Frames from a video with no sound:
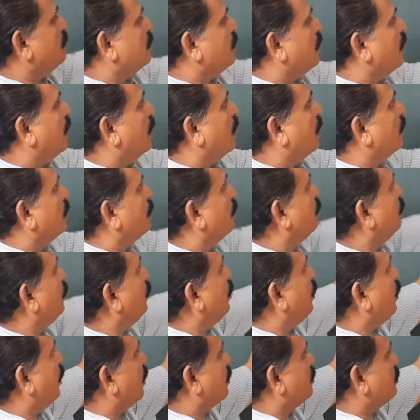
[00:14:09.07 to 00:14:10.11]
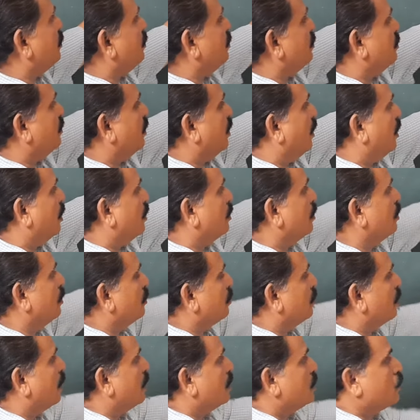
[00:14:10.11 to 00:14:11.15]
there, dx is there.
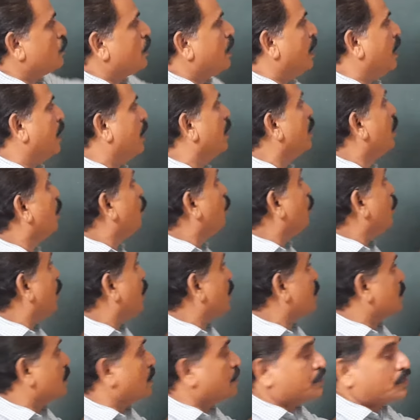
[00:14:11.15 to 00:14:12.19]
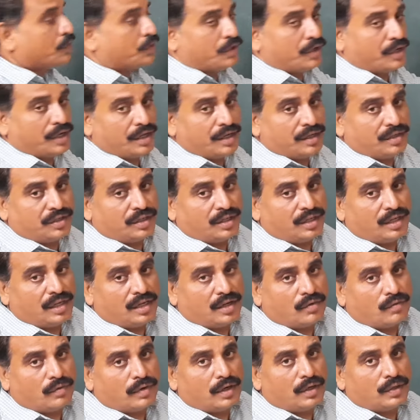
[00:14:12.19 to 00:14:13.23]
That's why we are substituting t
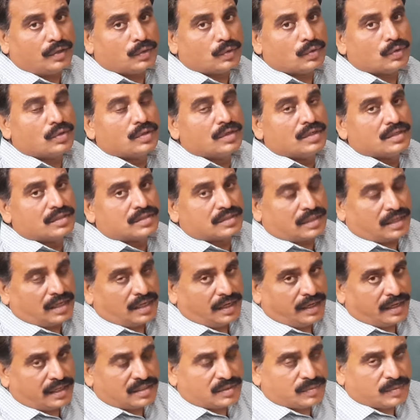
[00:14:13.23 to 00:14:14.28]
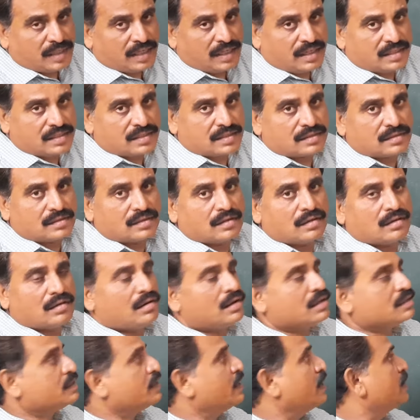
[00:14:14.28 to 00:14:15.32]
equal to sin x minus
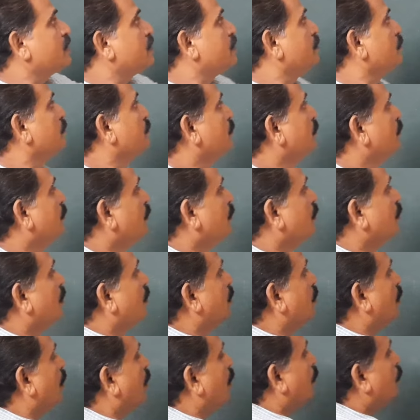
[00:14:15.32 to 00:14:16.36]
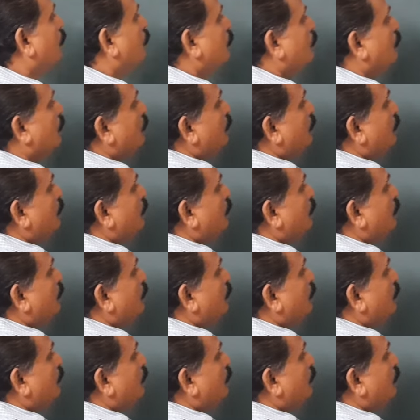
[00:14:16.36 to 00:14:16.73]
cos x. Now